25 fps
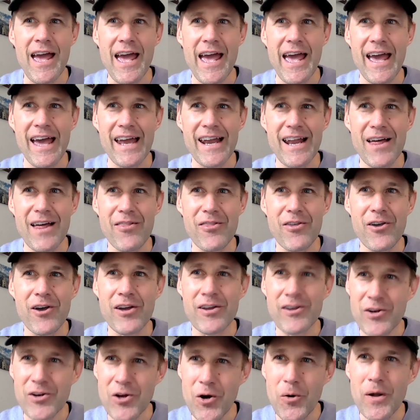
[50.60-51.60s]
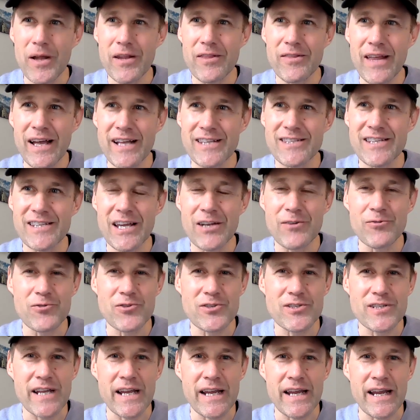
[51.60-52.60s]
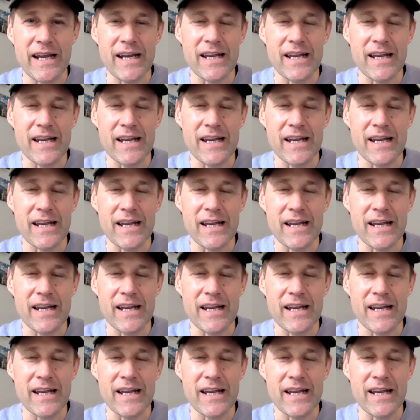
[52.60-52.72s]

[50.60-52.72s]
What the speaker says: And I thought, you know what? That's interesting.